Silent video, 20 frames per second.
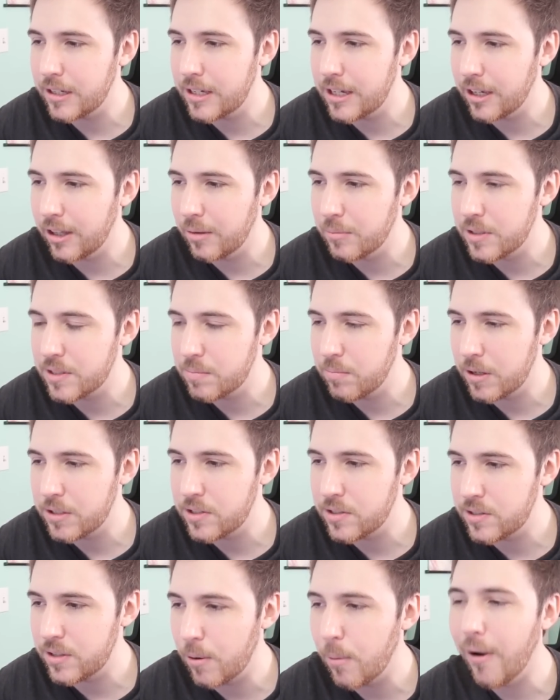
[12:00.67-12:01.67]
can kill him as
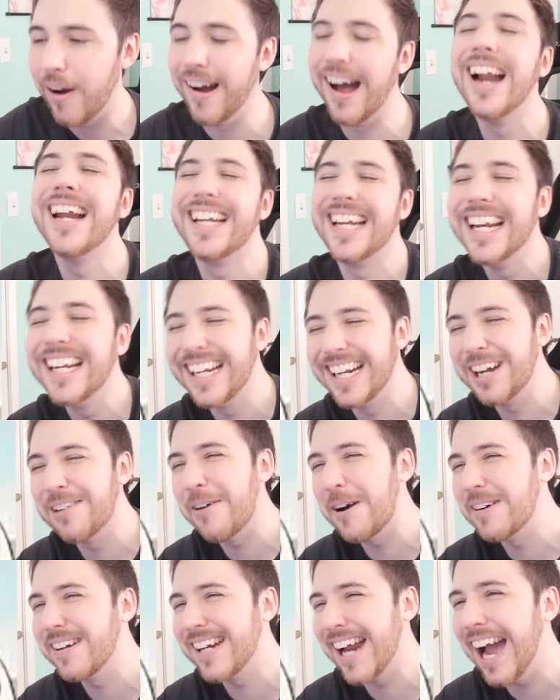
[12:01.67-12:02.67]
much as you want.
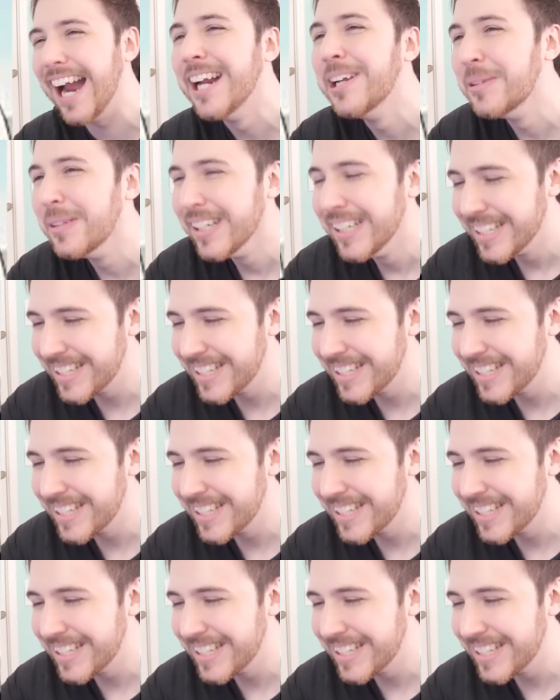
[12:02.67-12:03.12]
You won't die.